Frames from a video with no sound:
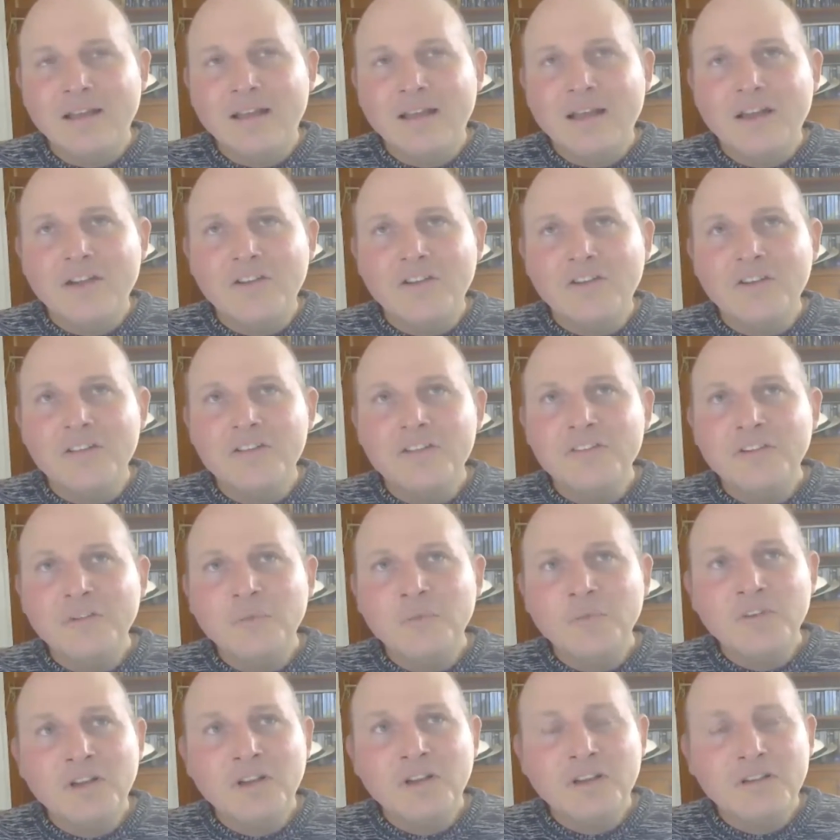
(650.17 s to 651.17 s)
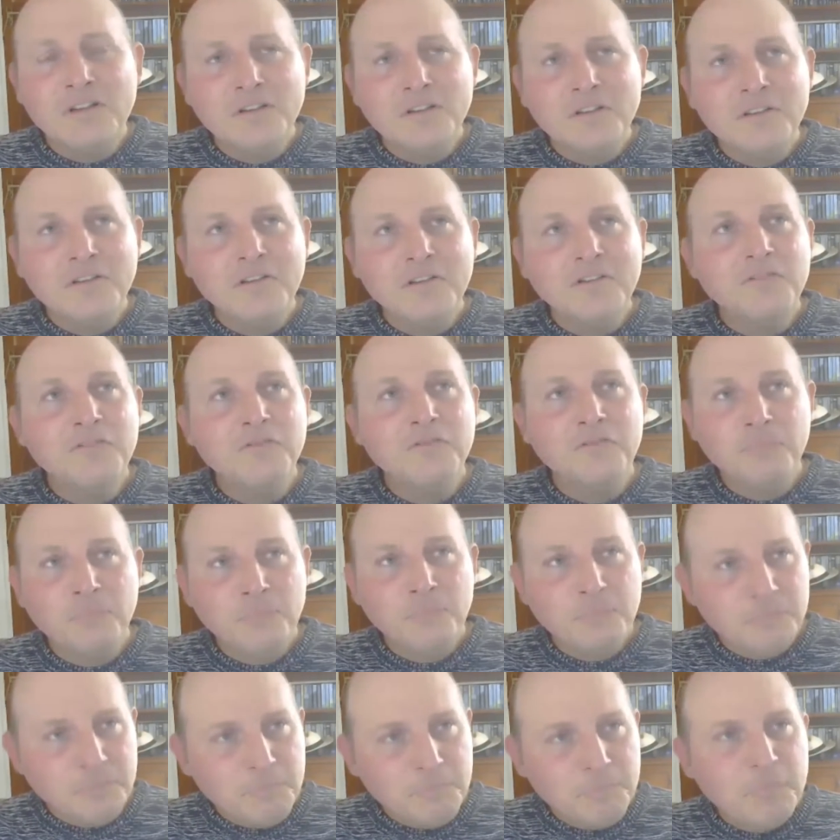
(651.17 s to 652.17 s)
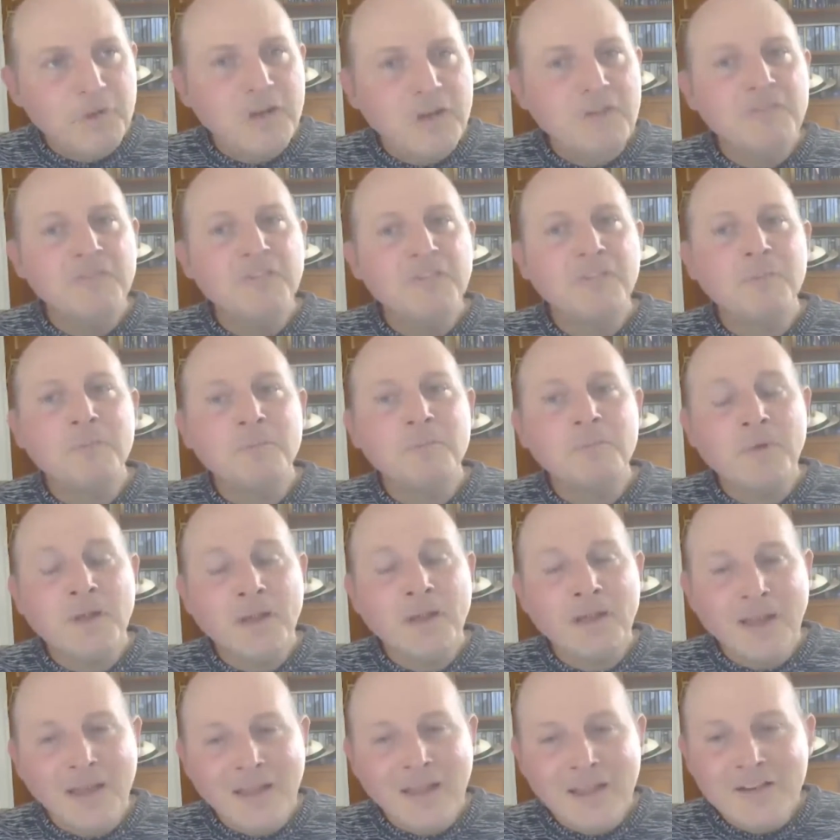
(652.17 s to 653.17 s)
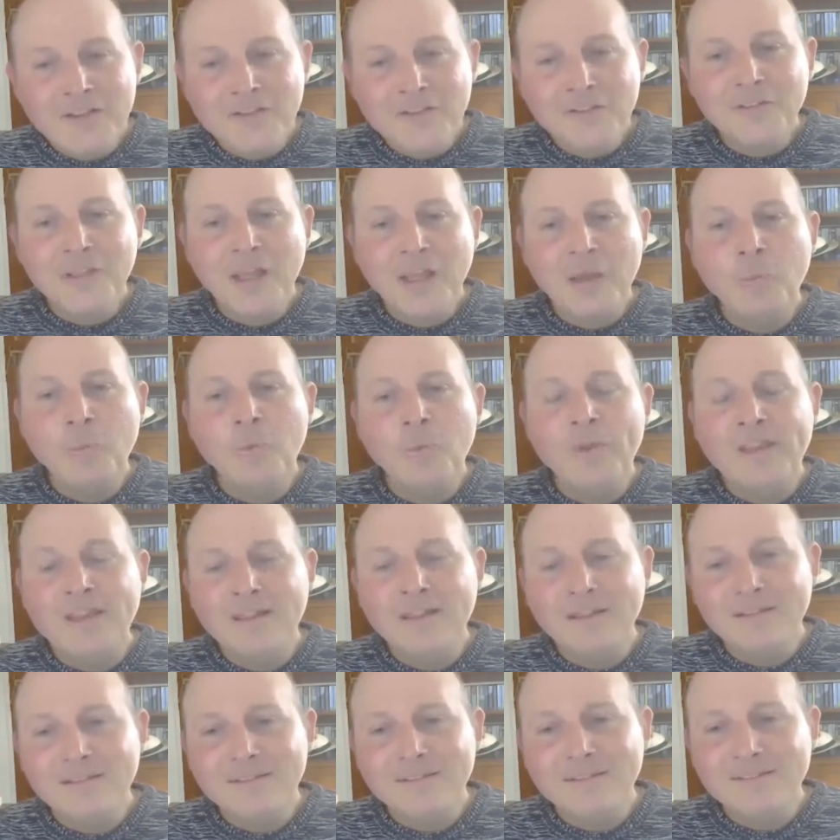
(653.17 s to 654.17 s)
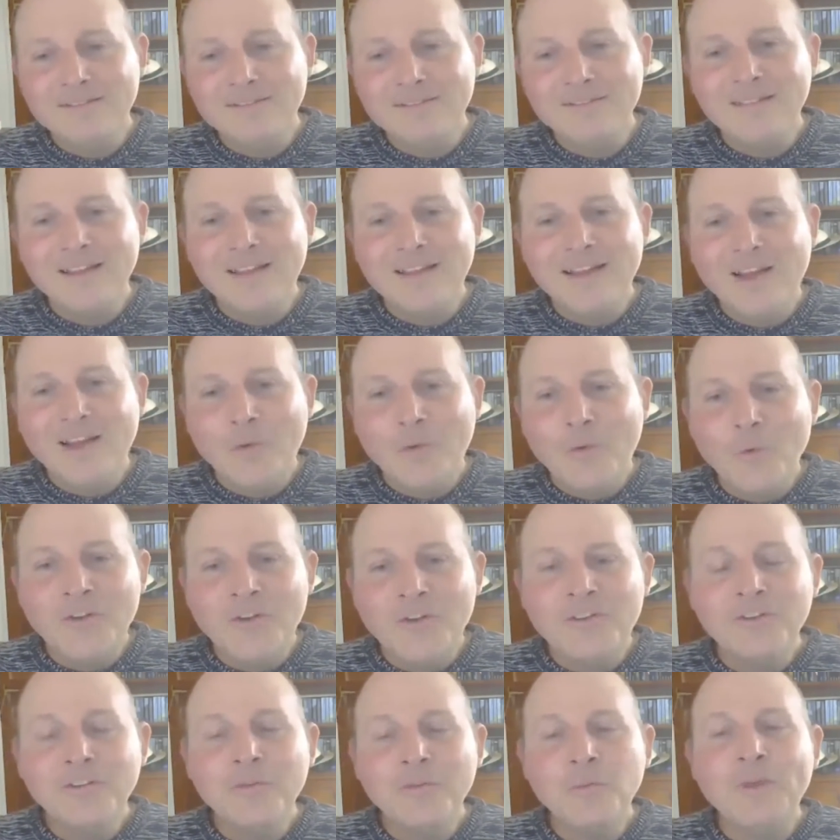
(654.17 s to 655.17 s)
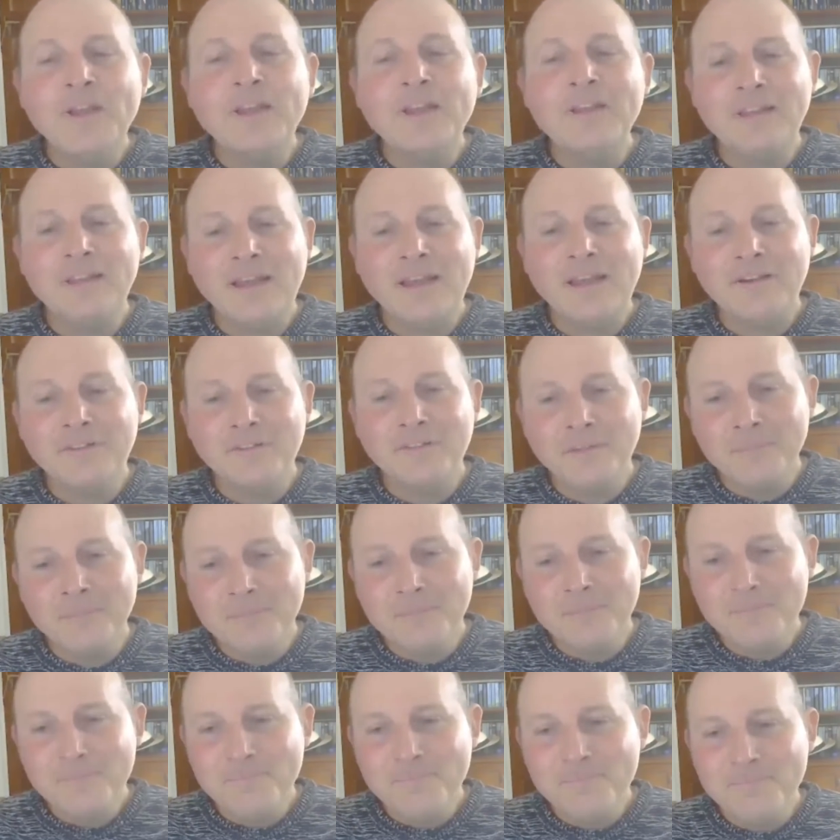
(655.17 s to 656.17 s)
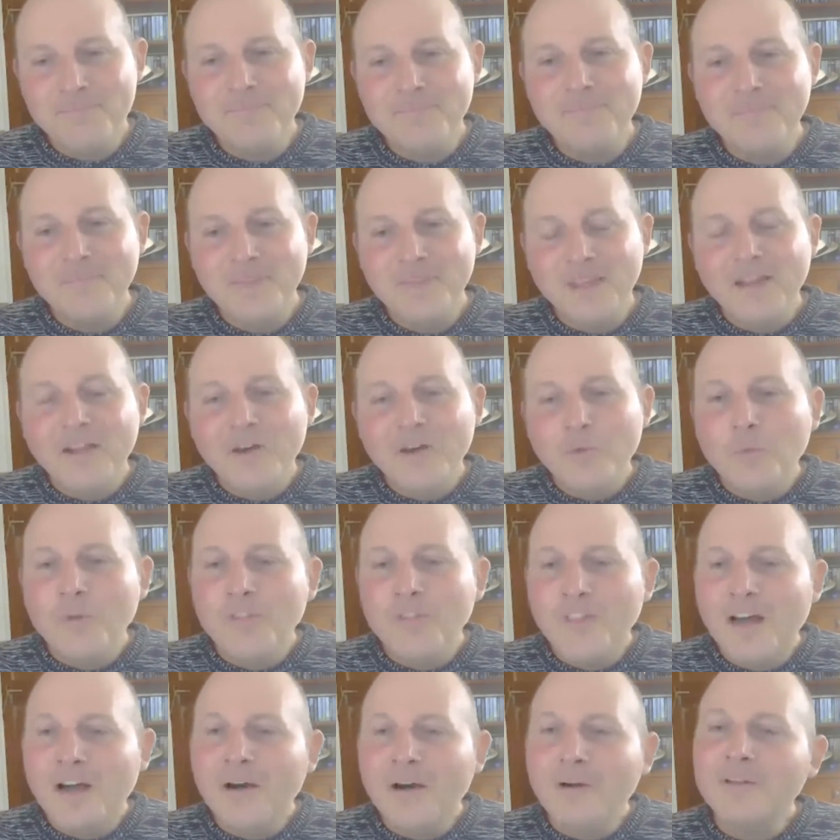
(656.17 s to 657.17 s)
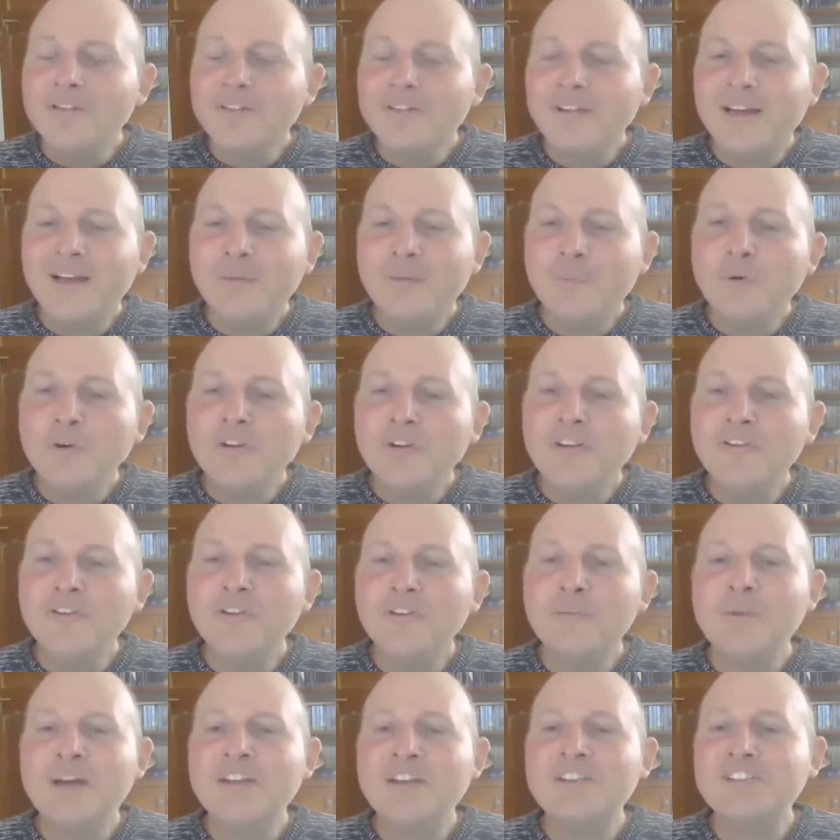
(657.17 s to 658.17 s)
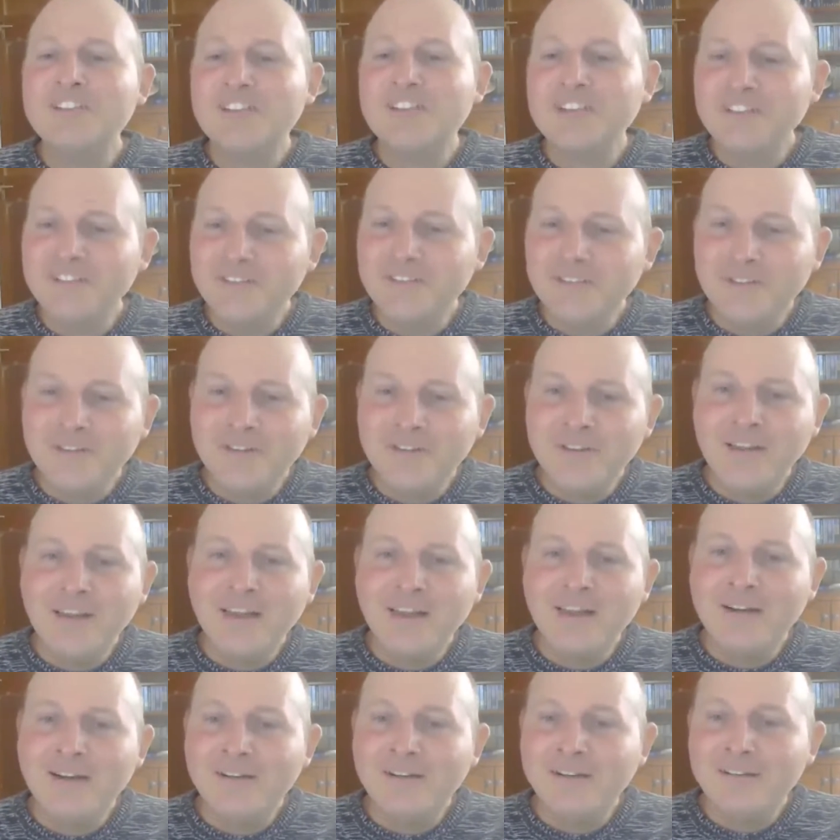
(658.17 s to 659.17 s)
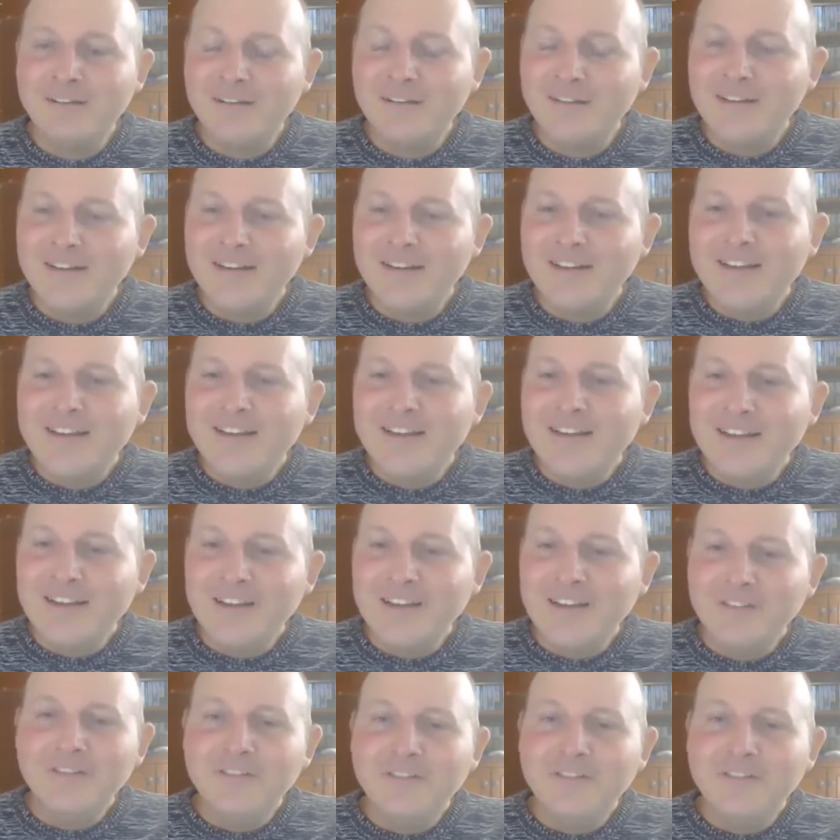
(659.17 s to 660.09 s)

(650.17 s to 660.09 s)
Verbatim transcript: just to just to sort of brief them into their week or into the weeks ahead of them without uh, putting too much into their into